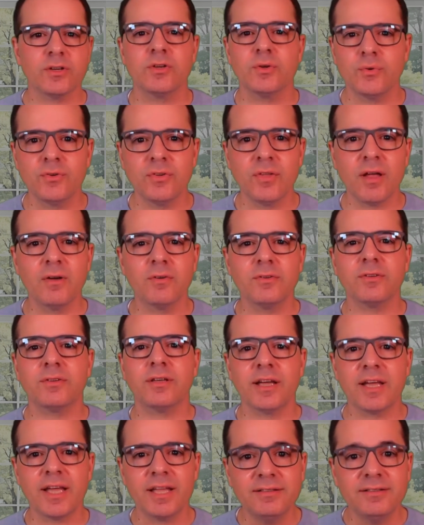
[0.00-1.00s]

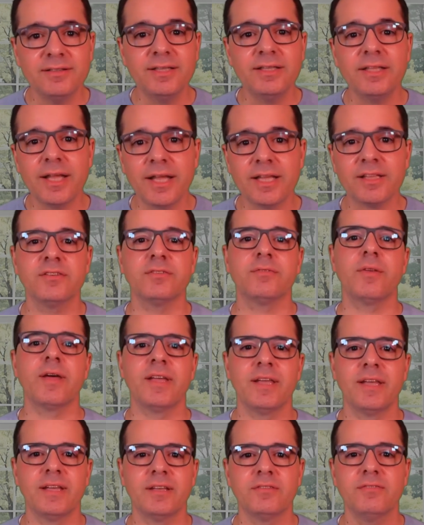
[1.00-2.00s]
2000 against the latest
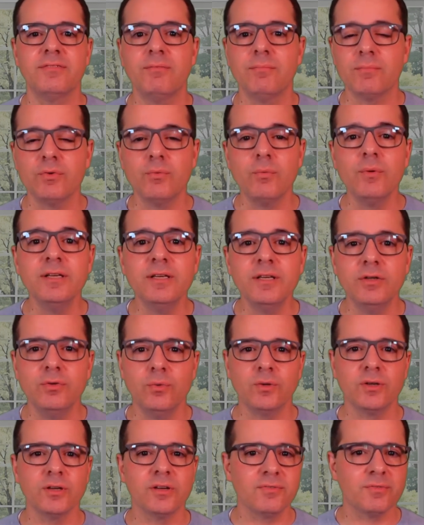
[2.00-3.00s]
rankings from
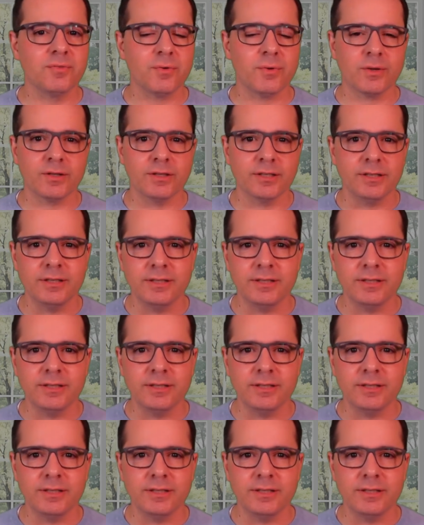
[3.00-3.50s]
2024.